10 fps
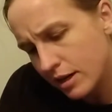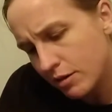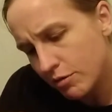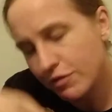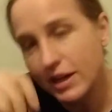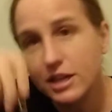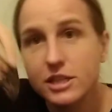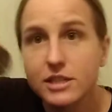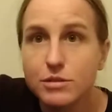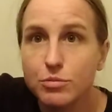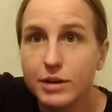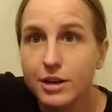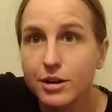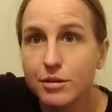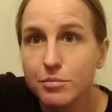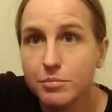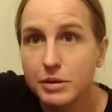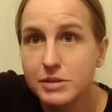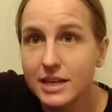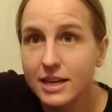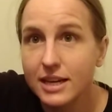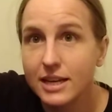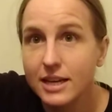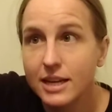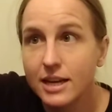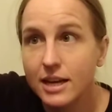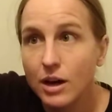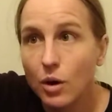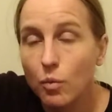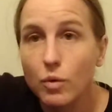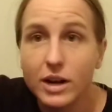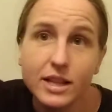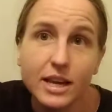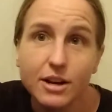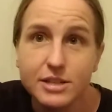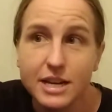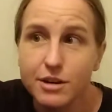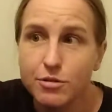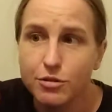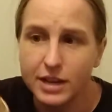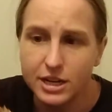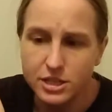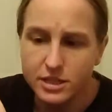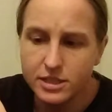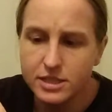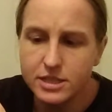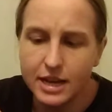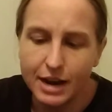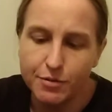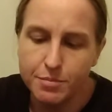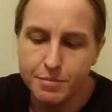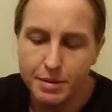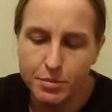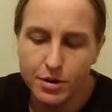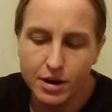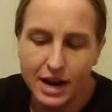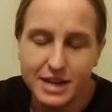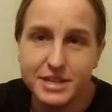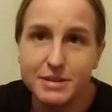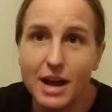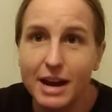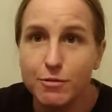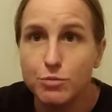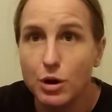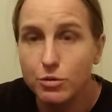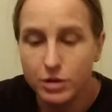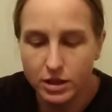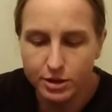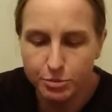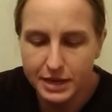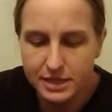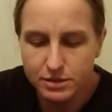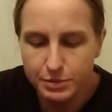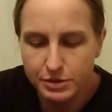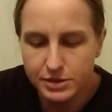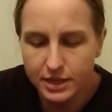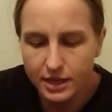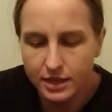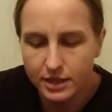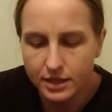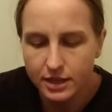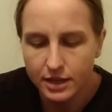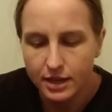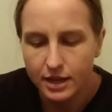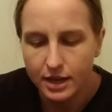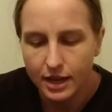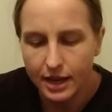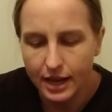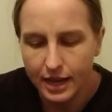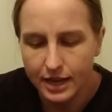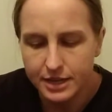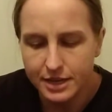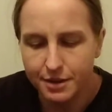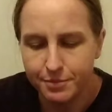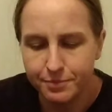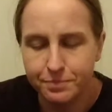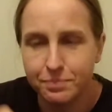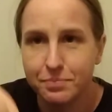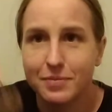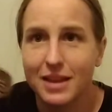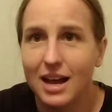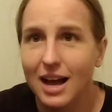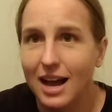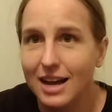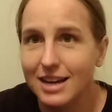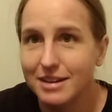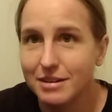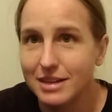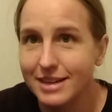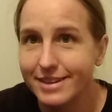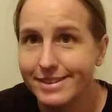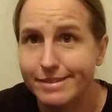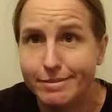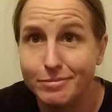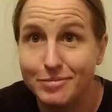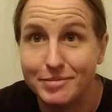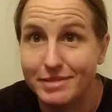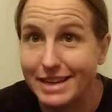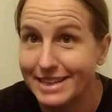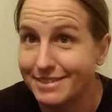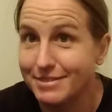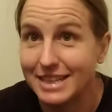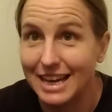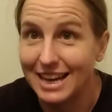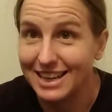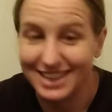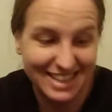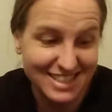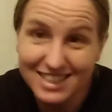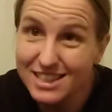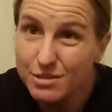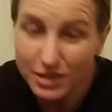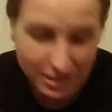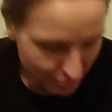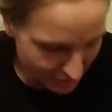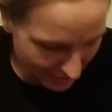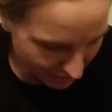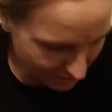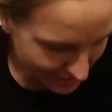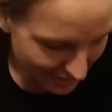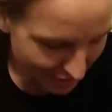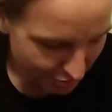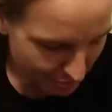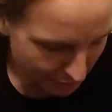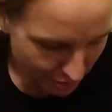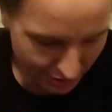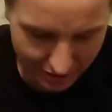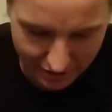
Reflections, winner, music. One of the years I did Reflections that I remember, I wrote a little piece of music, and I guess this is one of those years. I don't remember.